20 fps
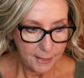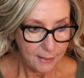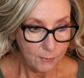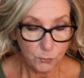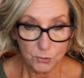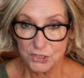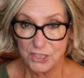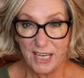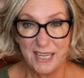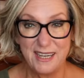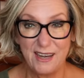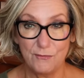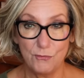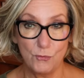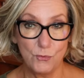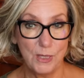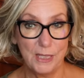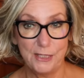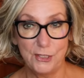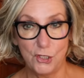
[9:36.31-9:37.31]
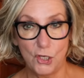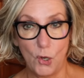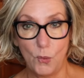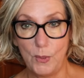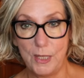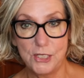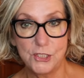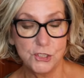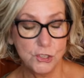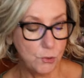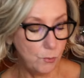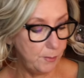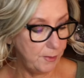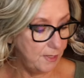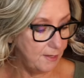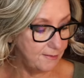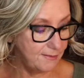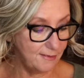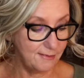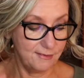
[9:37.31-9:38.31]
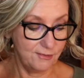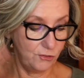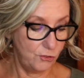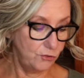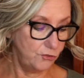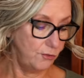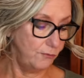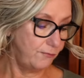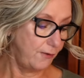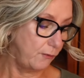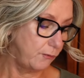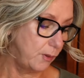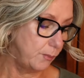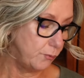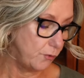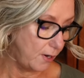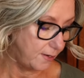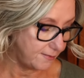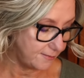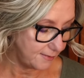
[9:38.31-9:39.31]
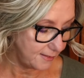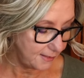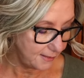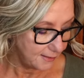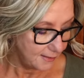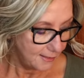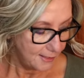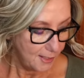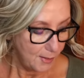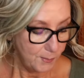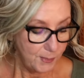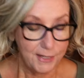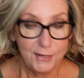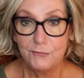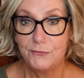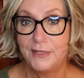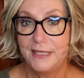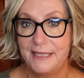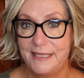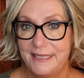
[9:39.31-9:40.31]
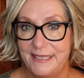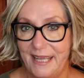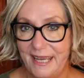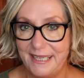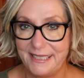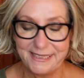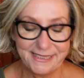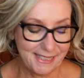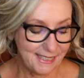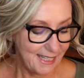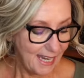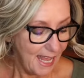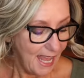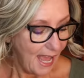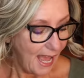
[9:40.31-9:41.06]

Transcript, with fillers: which I never really go into because it's usually very pricey, but I really liked it.